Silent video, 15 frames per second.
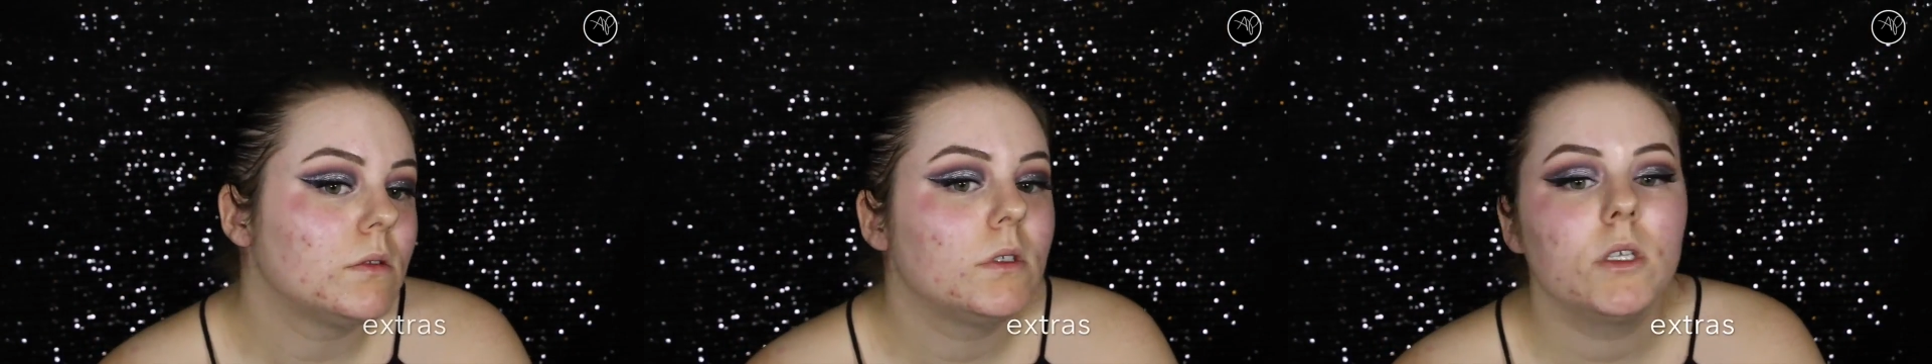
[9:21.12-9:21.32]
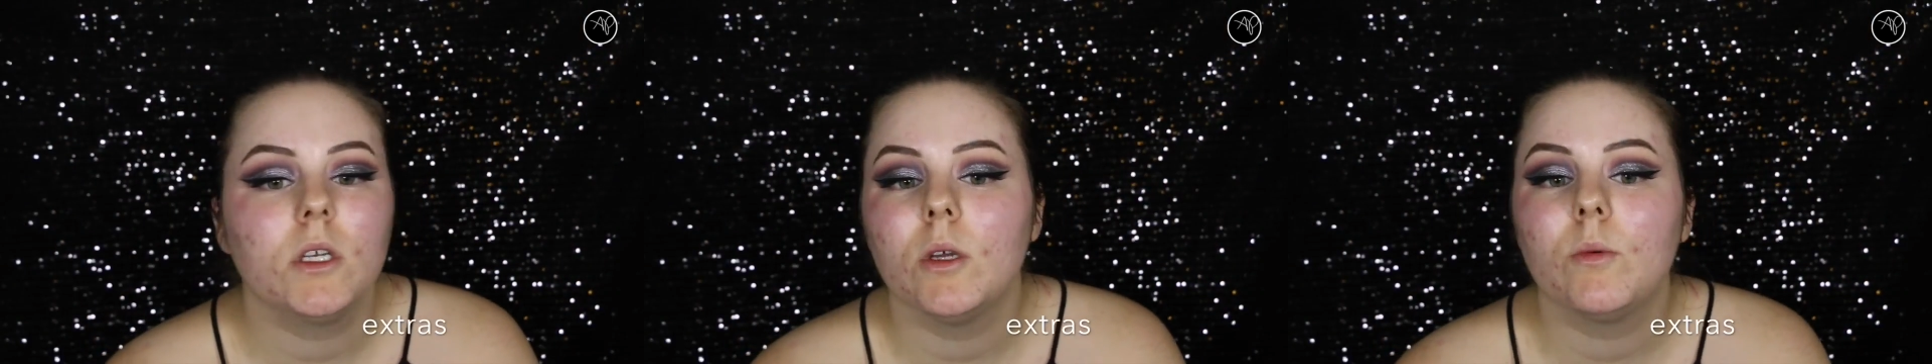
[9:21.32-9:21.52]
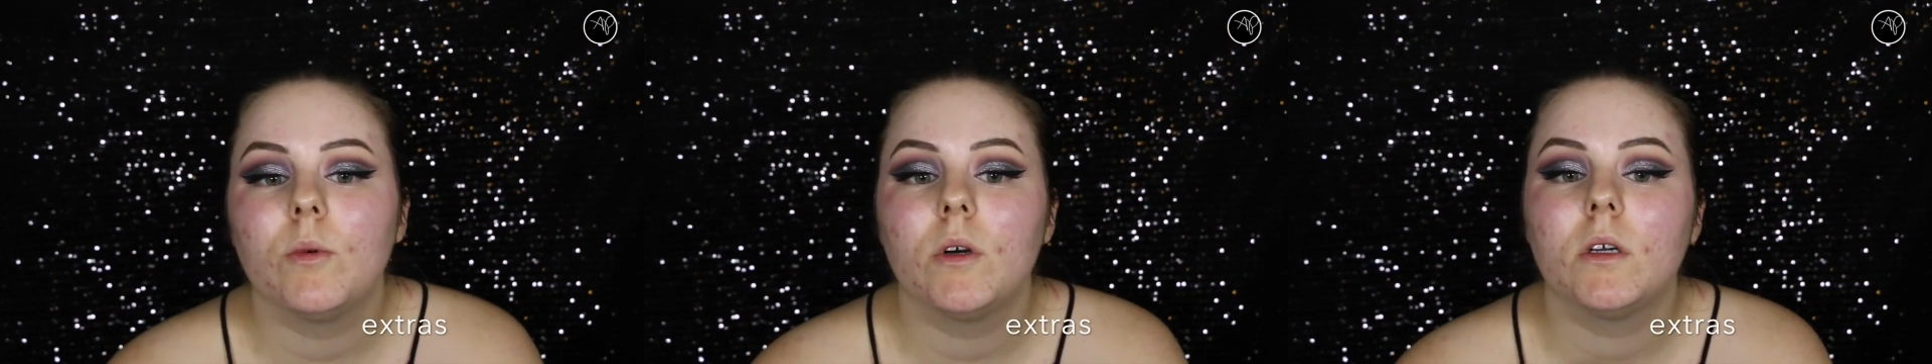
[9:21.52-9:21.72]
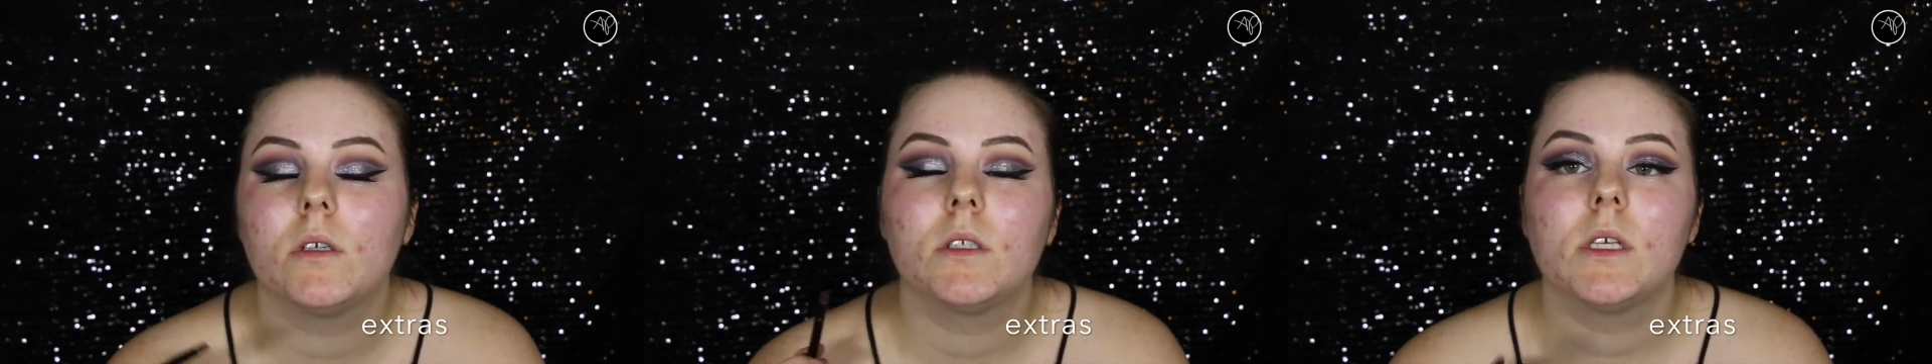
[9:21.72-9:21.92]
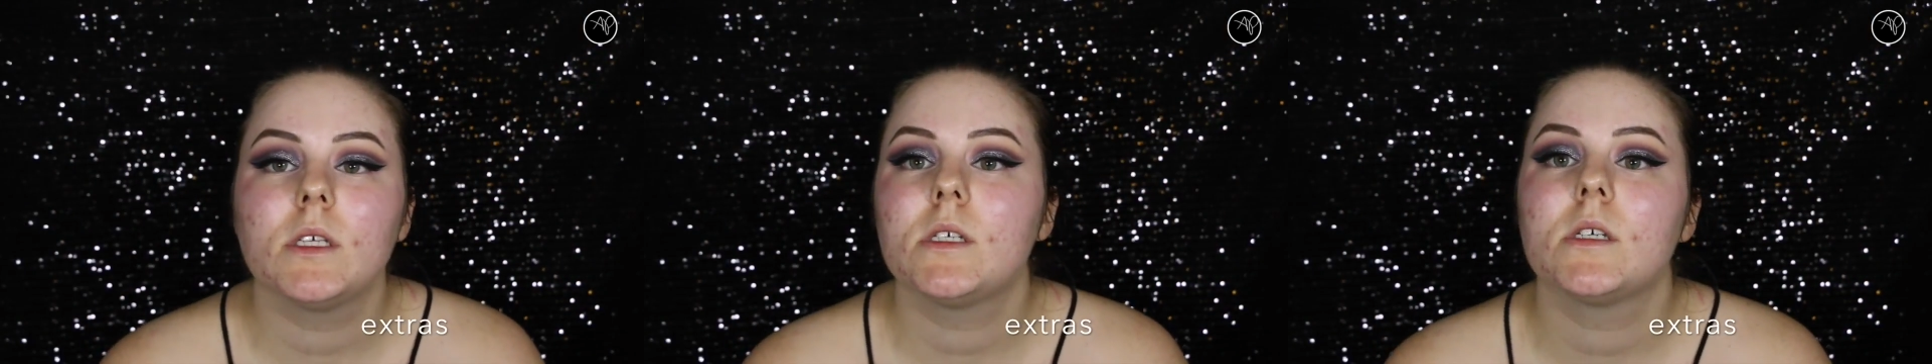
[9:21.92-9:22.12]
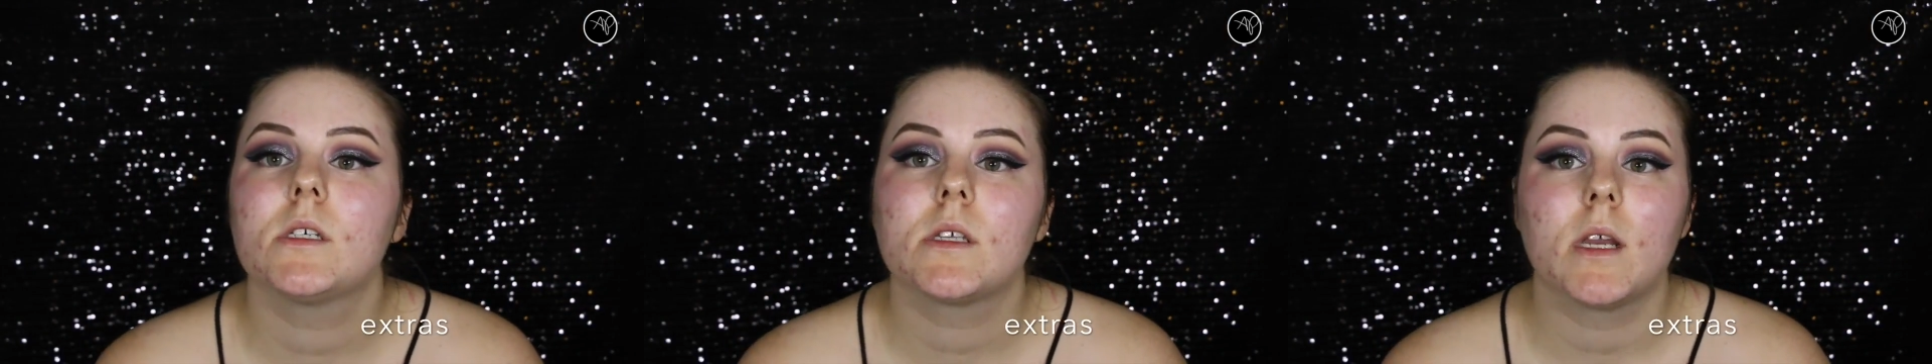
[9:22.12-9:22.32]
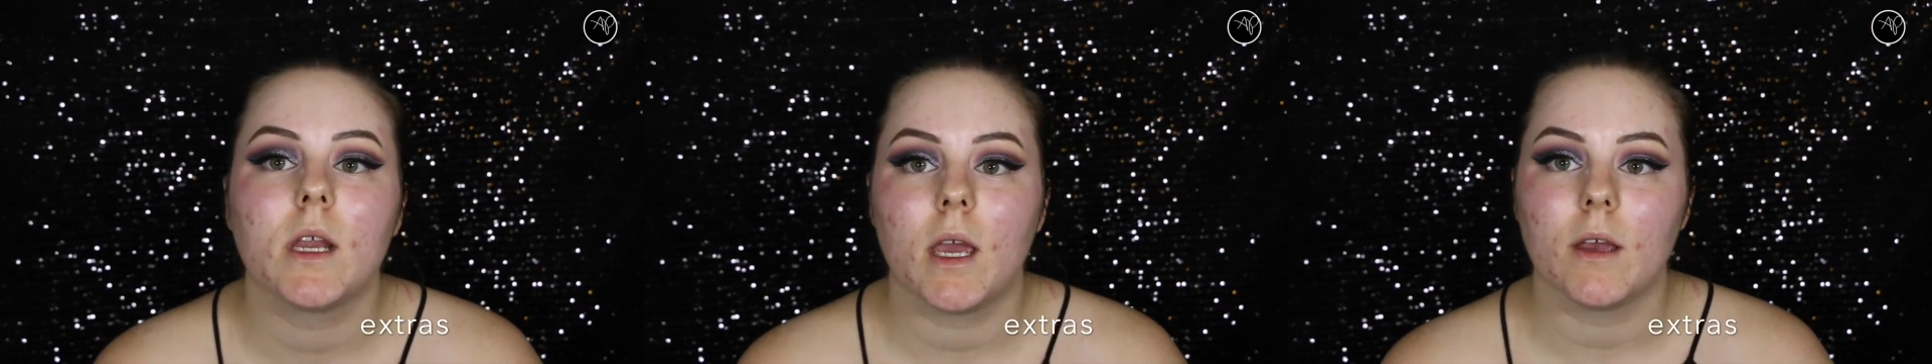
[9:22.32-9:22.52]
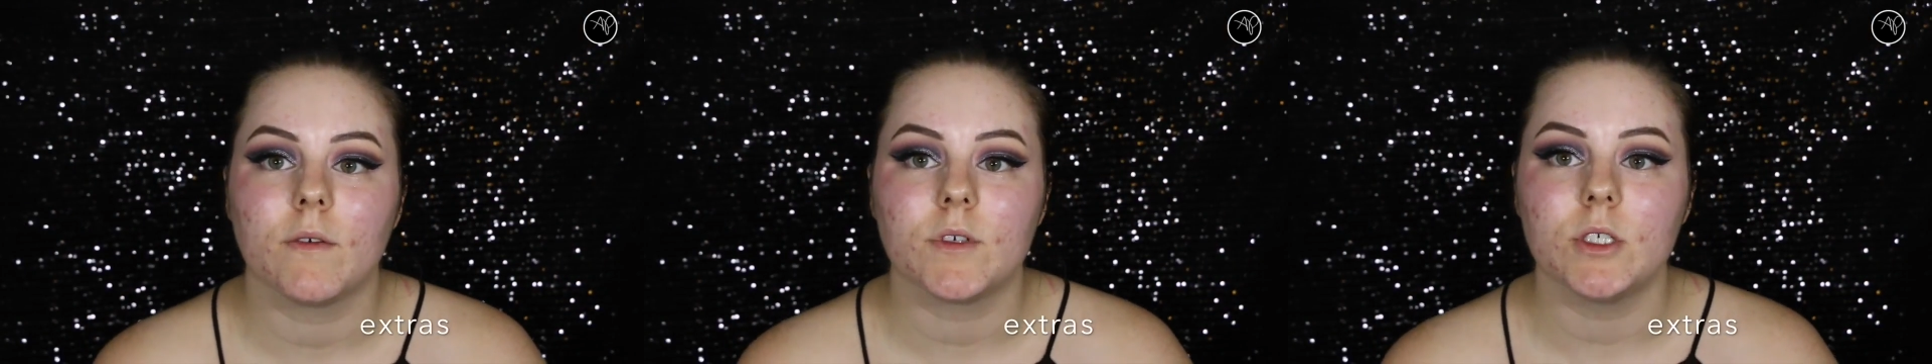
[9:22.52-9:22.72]
You know what, that's just gonna
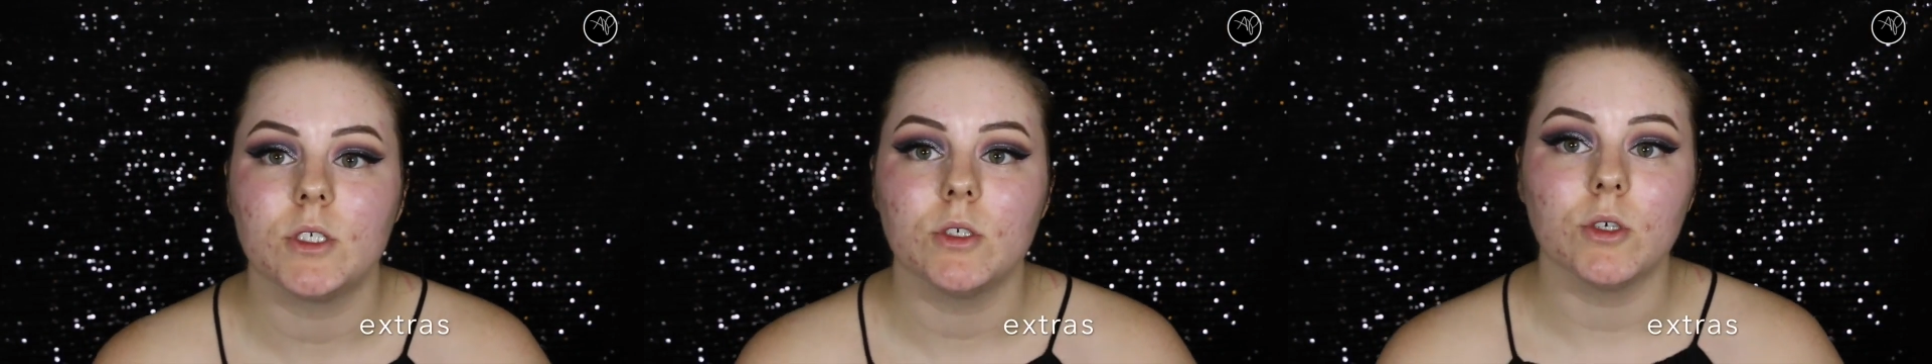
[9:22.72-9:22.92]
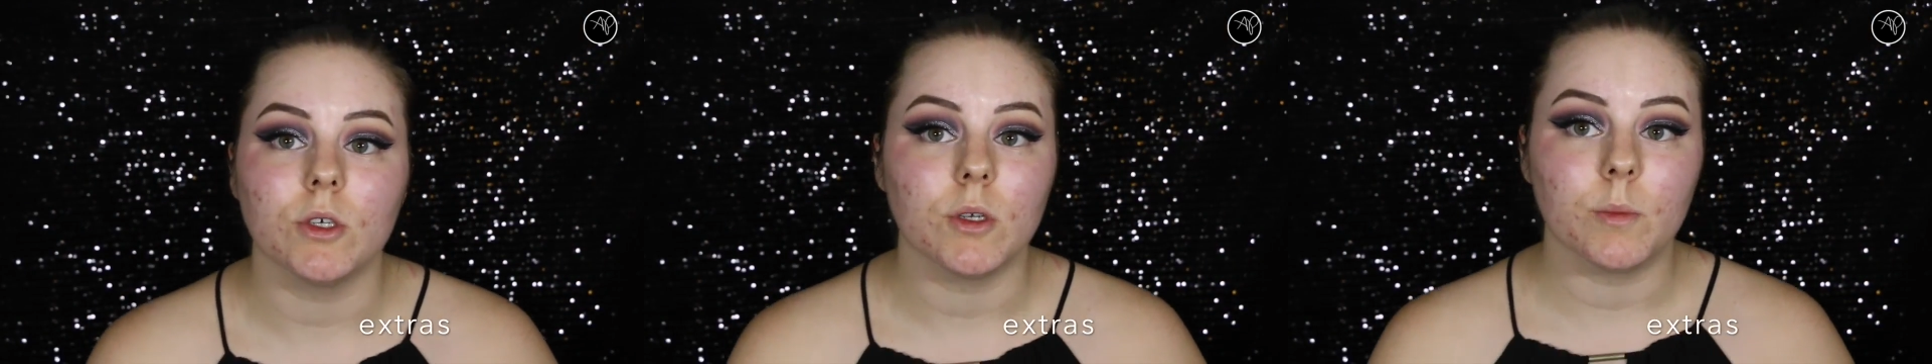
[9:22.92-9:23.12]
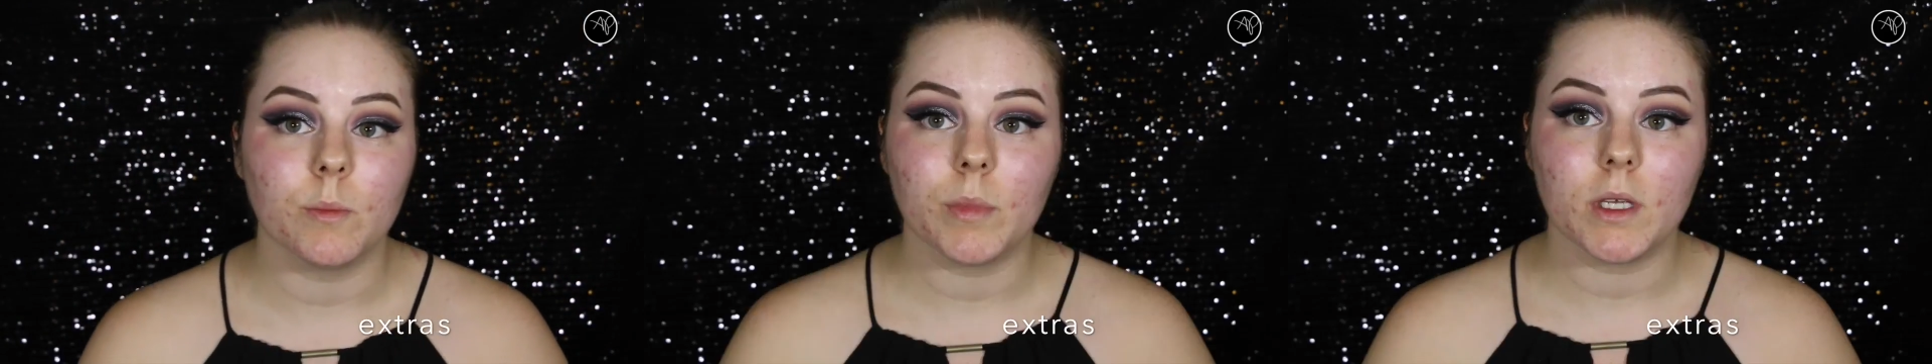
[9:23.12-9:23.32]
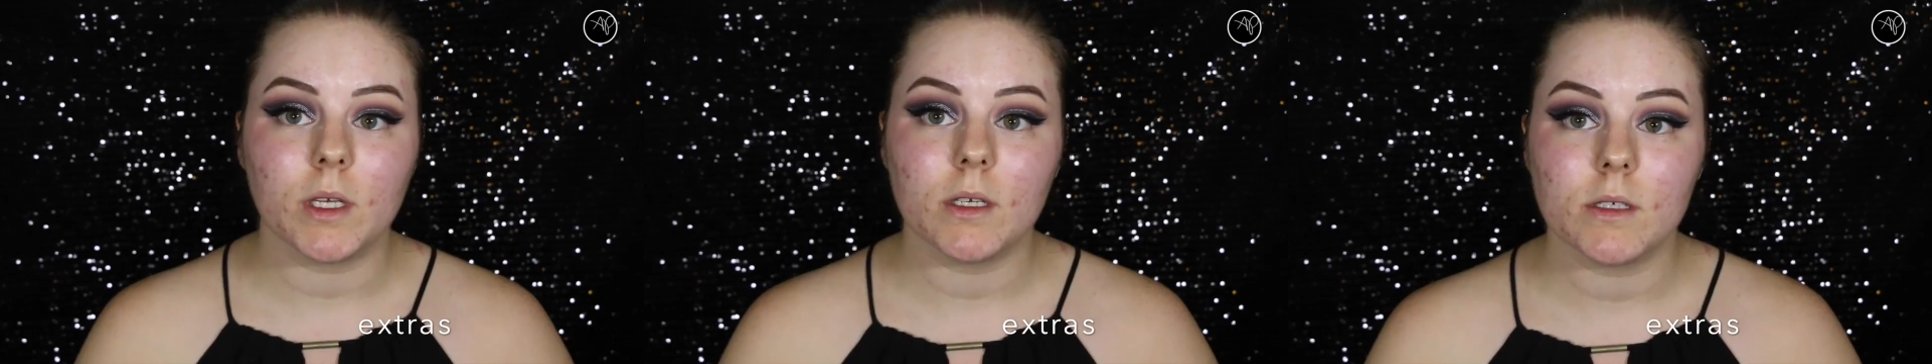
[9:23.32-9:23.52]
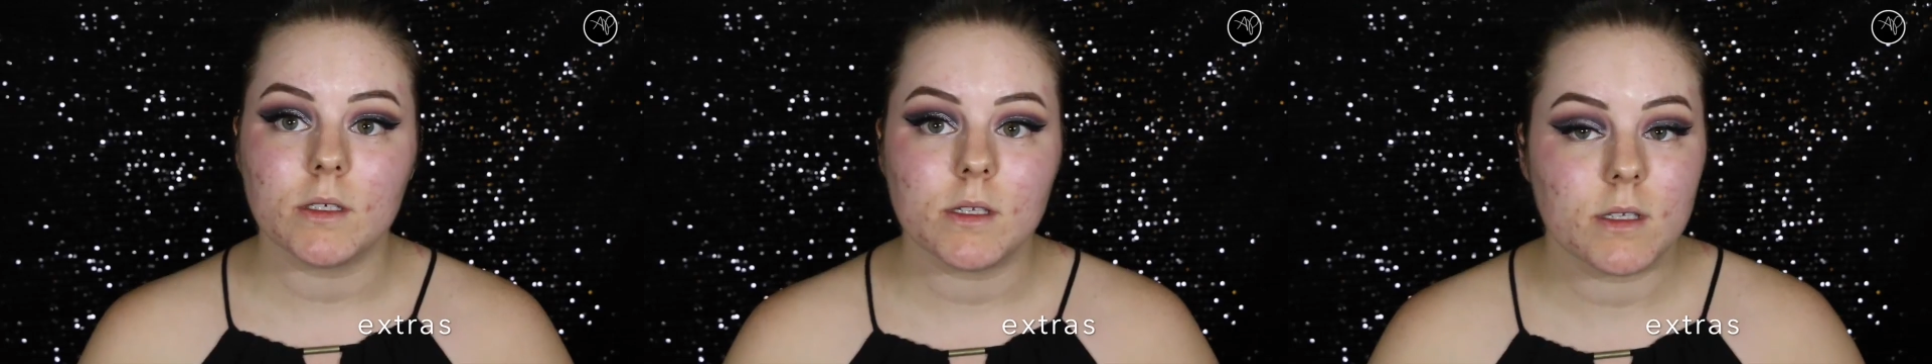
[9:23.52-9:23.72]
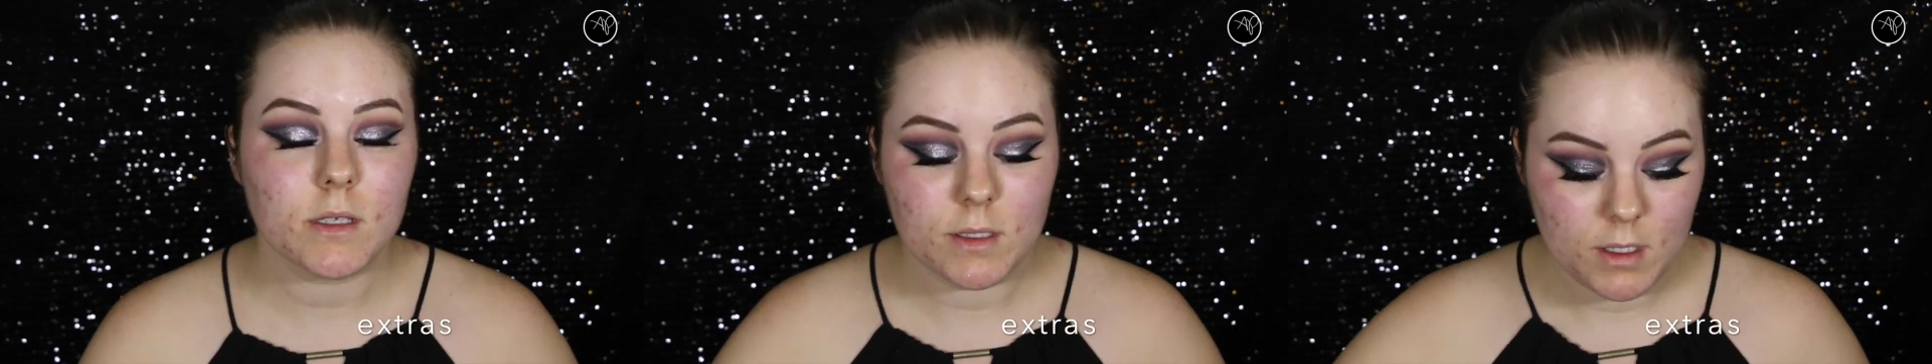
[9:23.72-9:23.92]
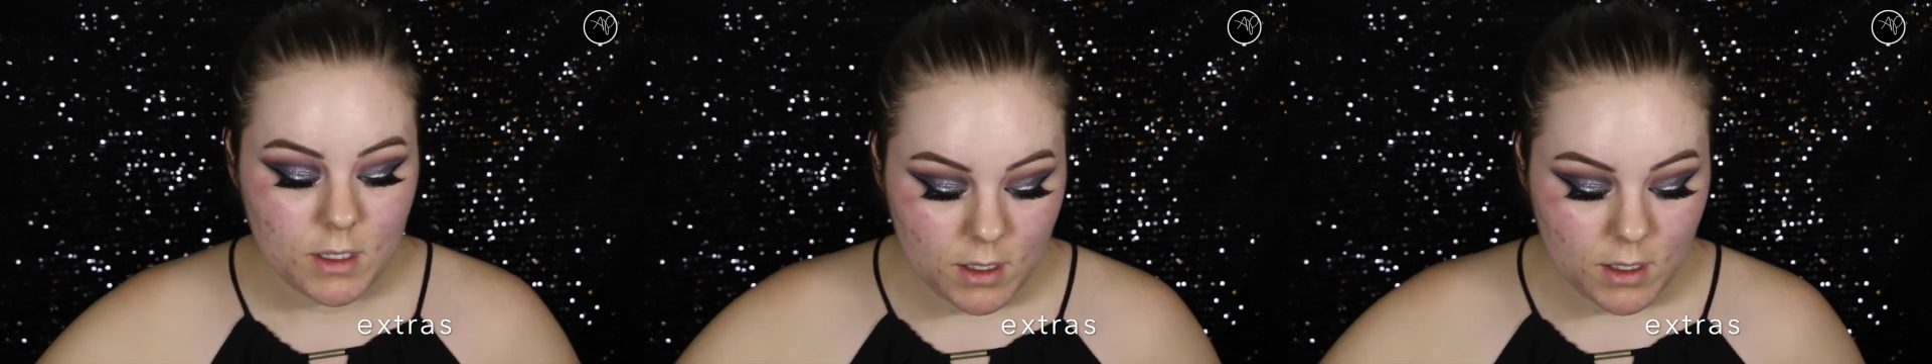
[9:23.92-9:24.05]
have to do, because